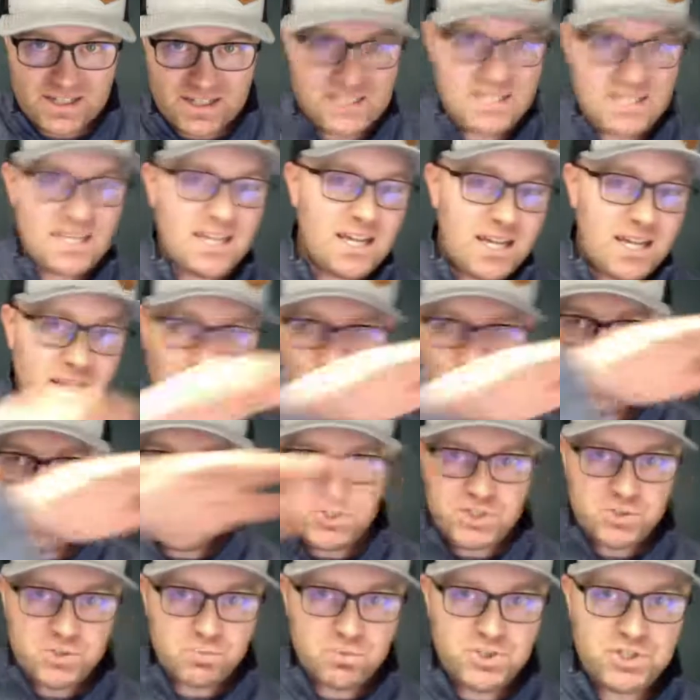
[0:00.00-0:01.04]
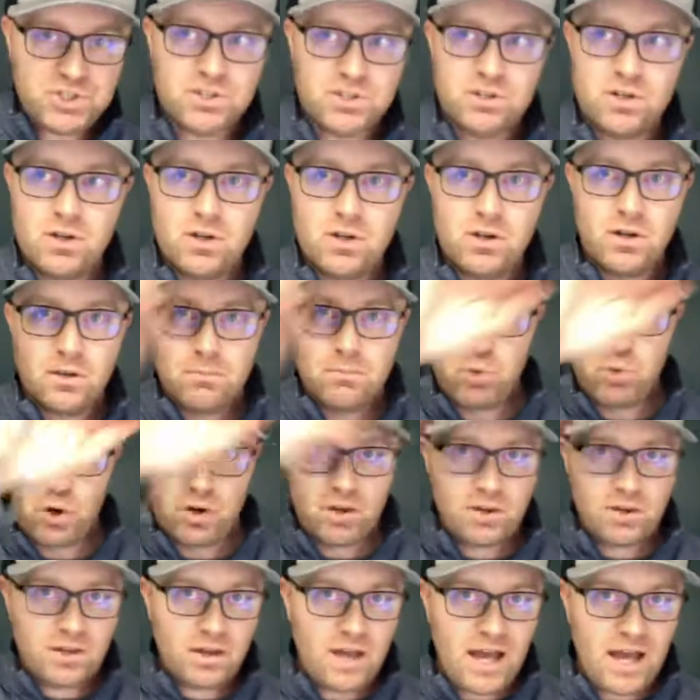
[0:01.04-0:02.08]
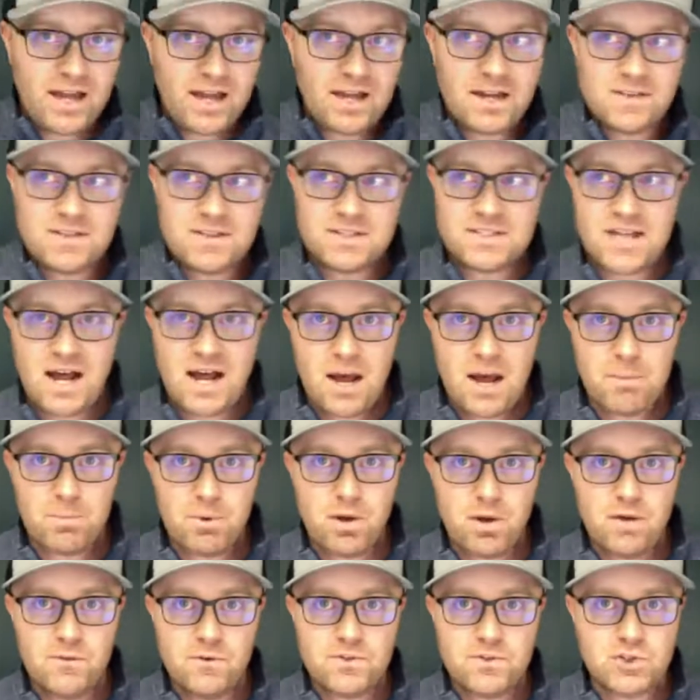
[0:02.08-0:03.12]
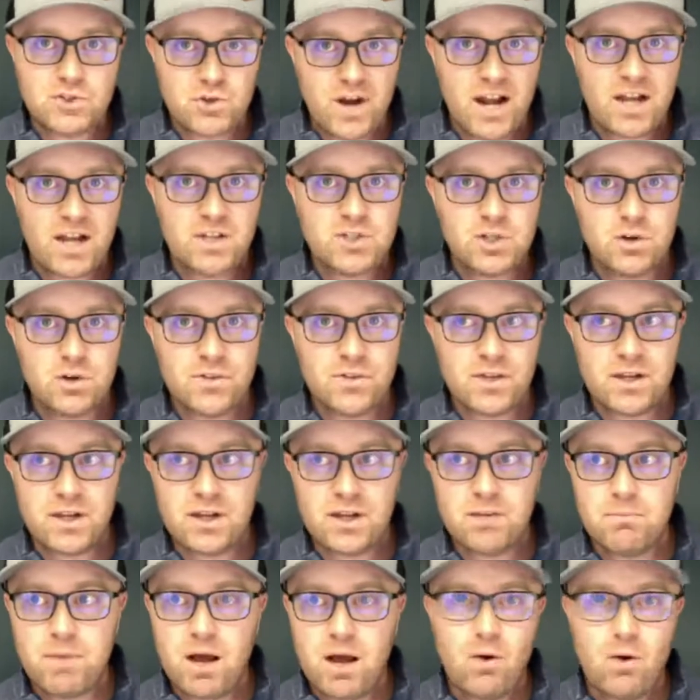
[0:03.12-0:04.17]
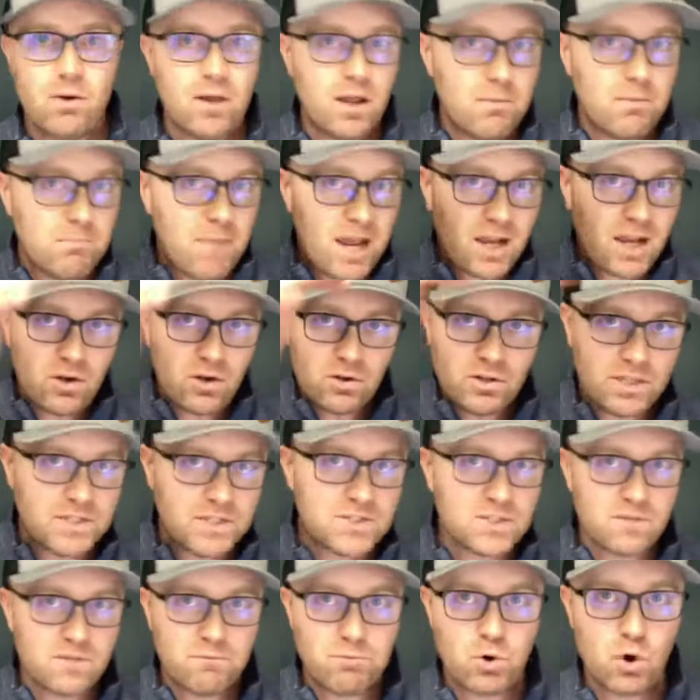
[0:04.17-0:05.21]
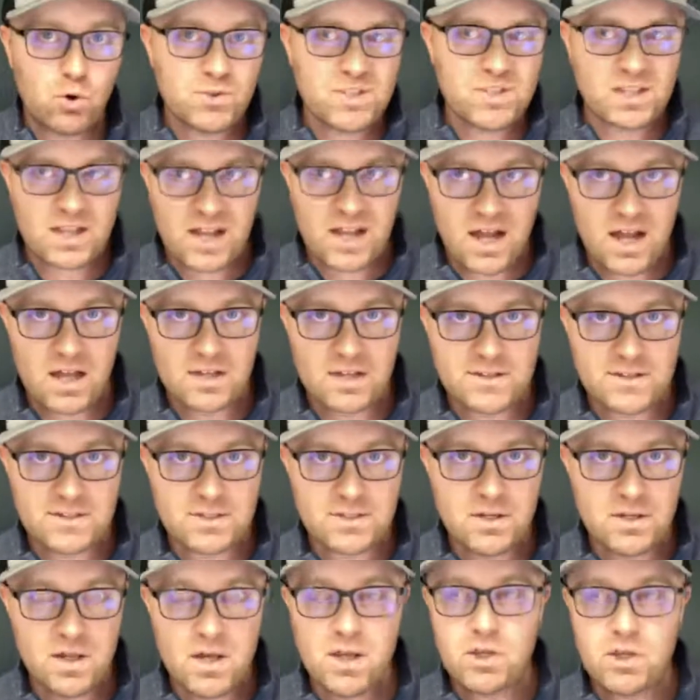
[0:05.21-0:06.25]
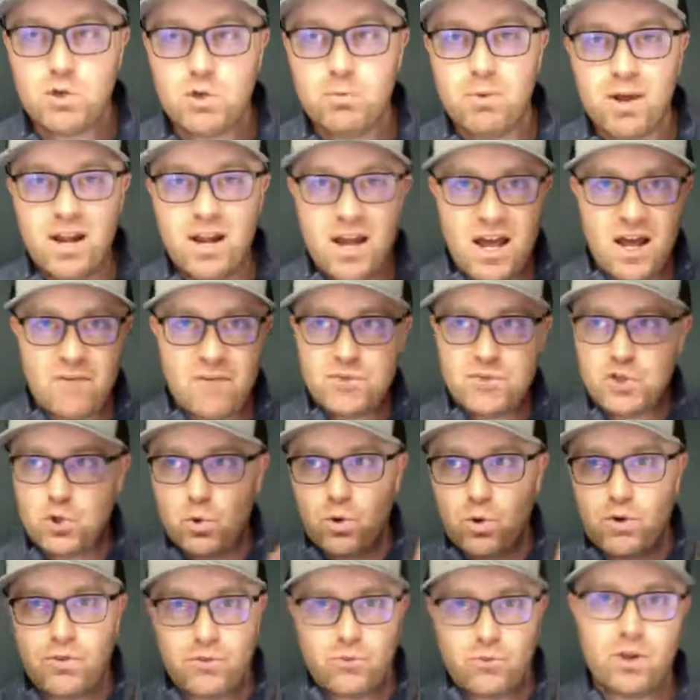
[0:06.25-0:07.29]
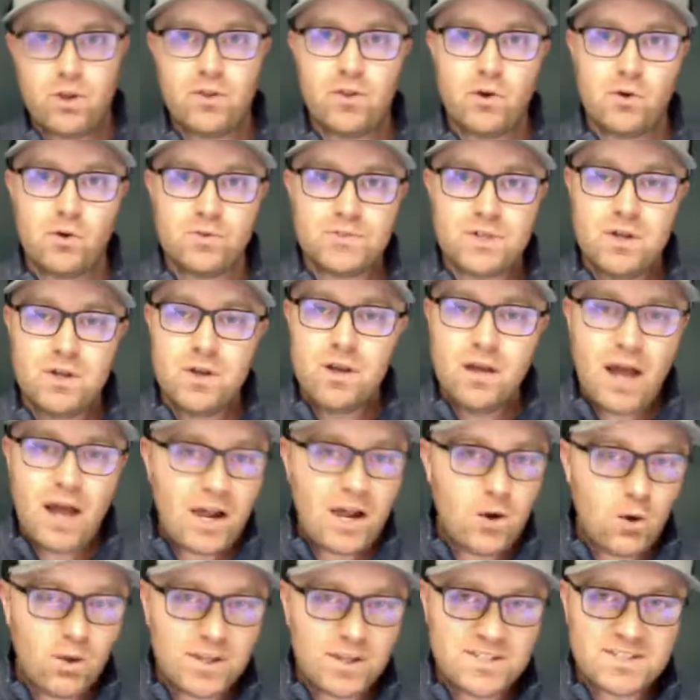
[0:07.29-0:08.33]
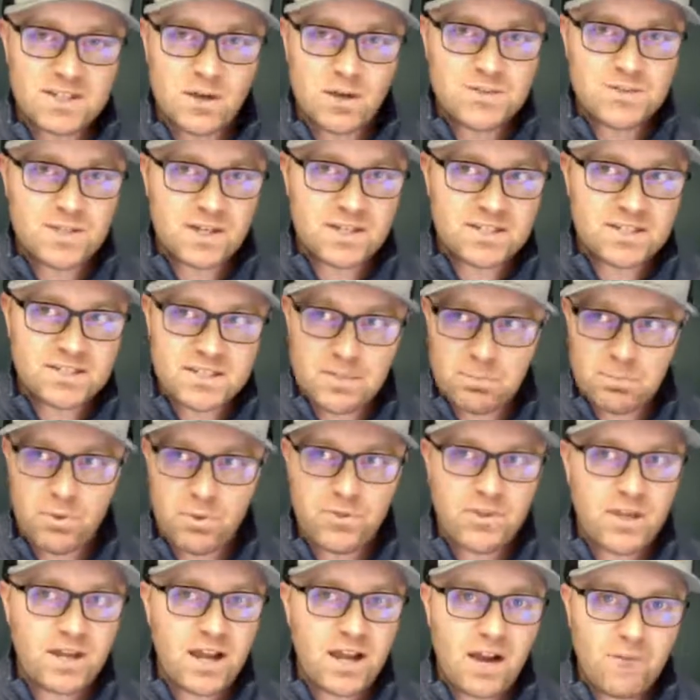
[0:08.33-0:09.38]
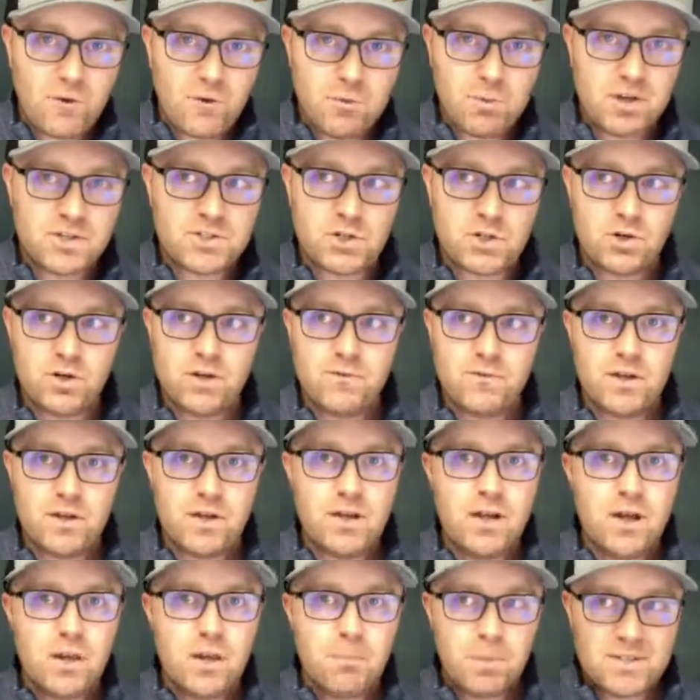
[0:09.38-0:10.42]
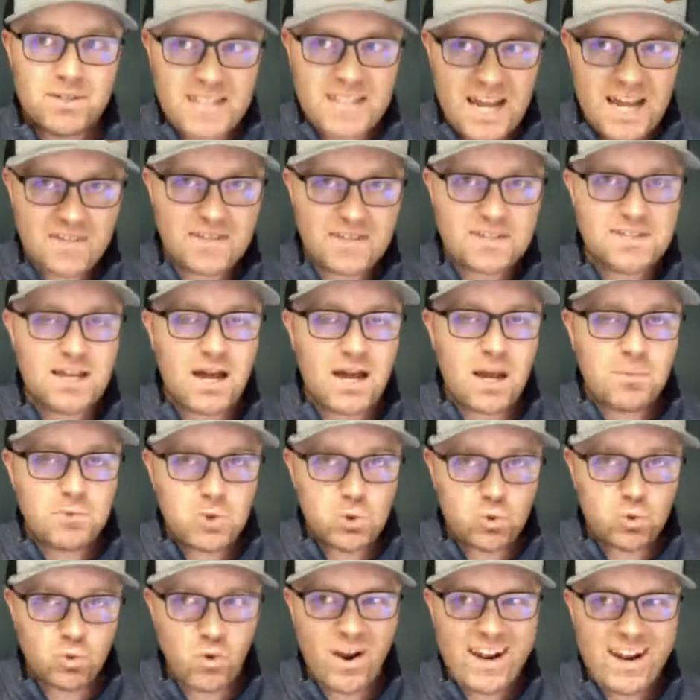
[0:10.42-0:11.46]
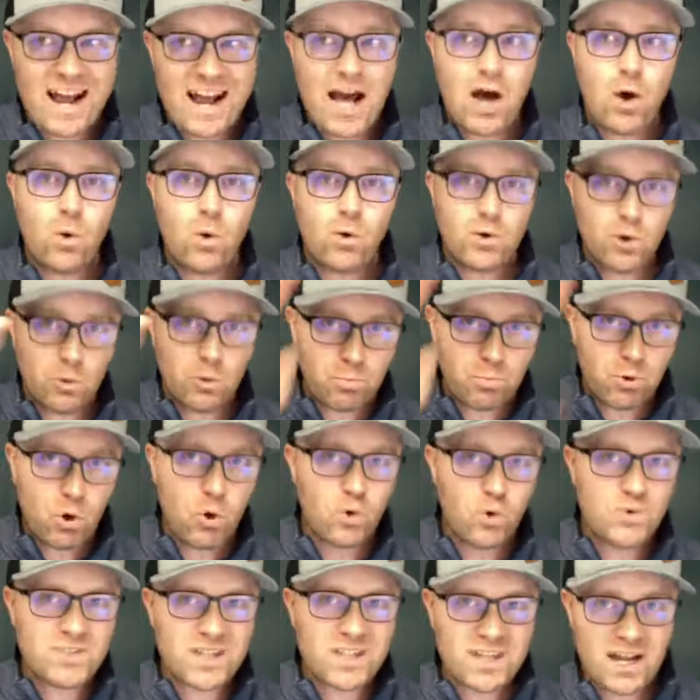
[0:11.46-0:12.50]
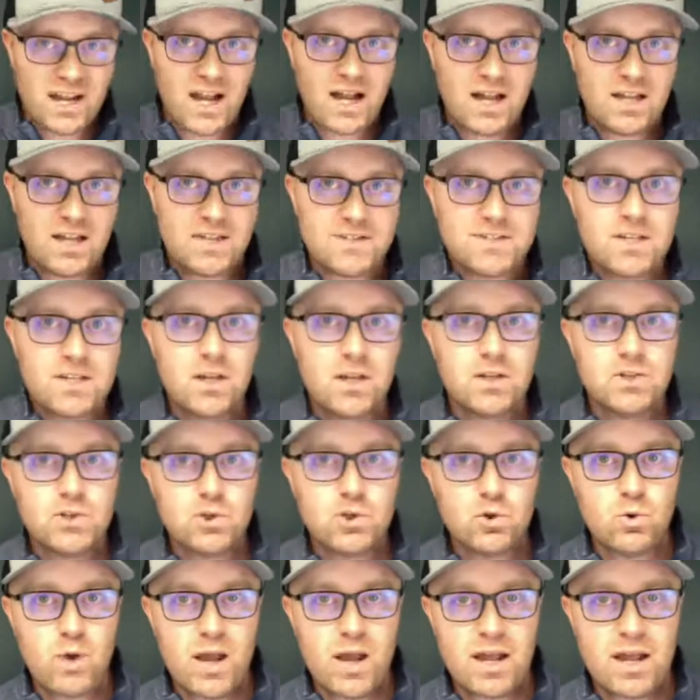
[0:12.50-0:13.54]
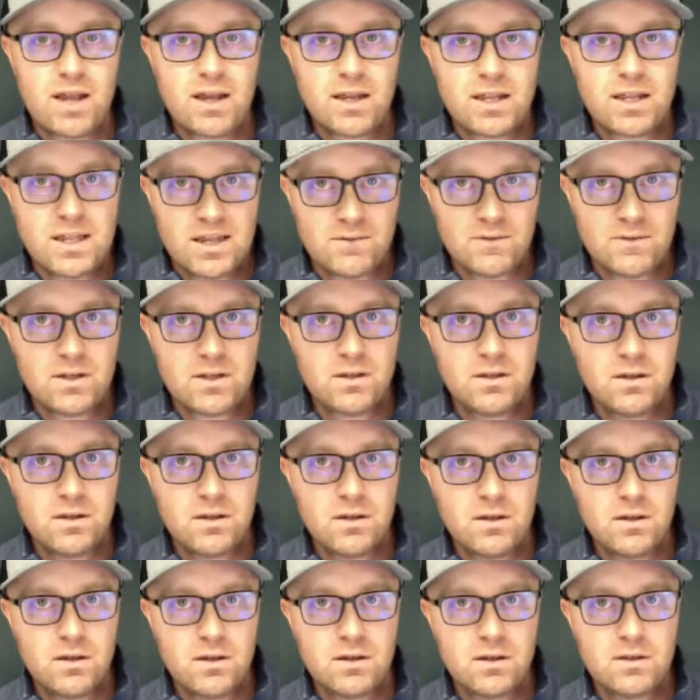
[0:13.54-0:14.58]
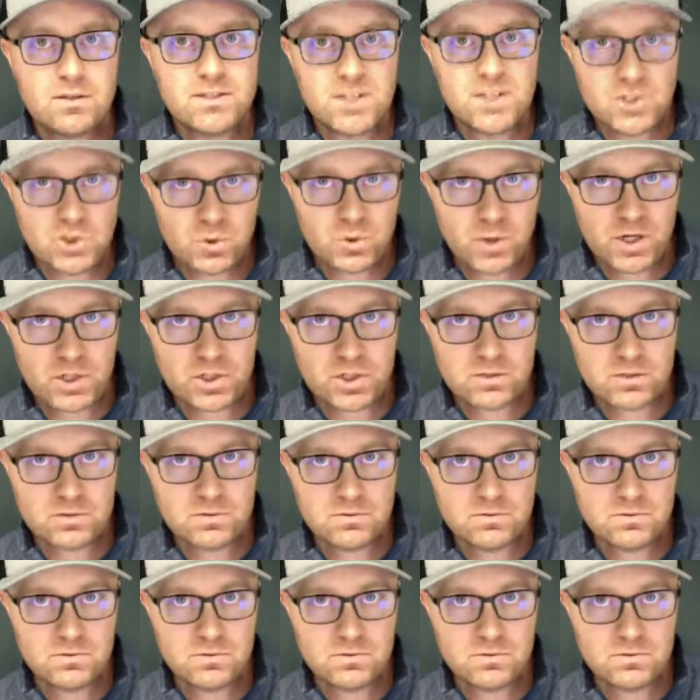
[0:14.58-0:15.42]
T, put a heading at the top of a strategy you're thinking about and make your list of pros and cons. You might have 2 or 3 of those. I know that sounds like a simple thing. Everybody's heard of it, but take the time to write out your pros and cons to a given situation.